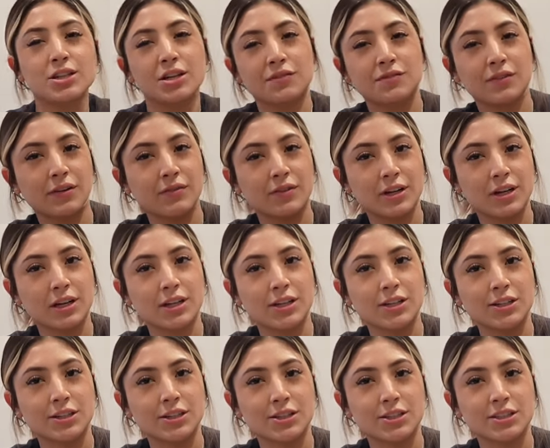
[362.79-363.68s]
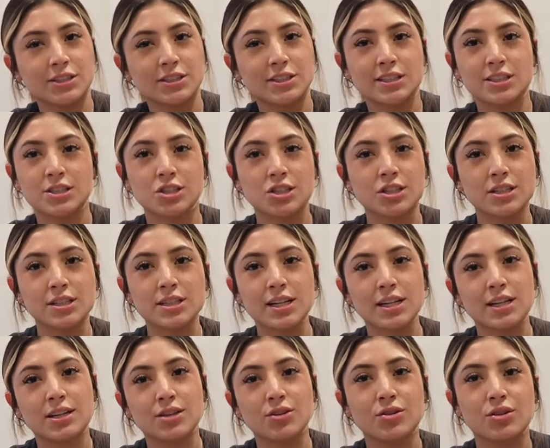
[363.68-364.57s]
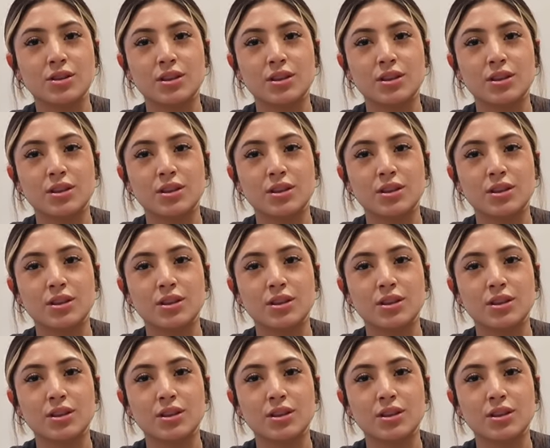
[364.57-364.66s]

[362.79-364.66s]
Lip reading: our favorite colors, and just like little